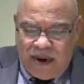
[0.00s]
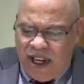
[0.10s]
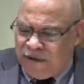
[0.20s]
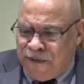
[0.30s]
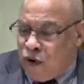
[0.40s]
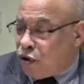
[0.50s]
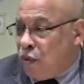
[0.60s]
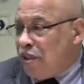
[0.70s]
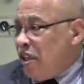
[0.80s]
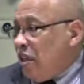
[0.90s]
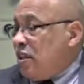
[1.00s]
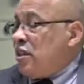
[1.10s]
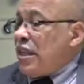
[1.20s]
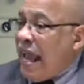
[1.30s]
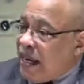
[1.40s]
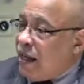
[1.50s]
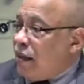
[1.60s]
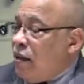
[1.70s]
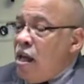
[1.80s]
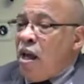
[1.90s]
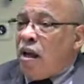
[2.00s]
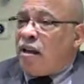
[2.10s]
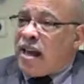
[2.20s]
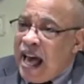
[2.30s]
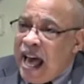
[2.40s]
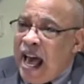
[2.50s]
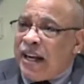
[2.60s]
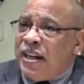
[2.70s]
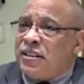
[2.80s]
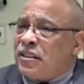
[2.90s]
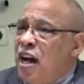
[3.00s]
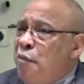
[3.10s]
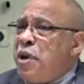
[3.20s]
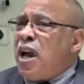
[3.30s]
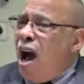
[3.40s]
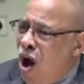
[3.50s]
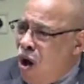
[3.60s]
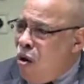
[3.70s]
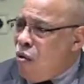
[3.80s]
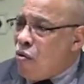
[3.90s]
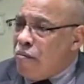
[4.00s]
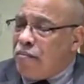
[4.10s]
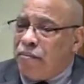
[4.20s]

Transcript: These folks was excited. God is coming home.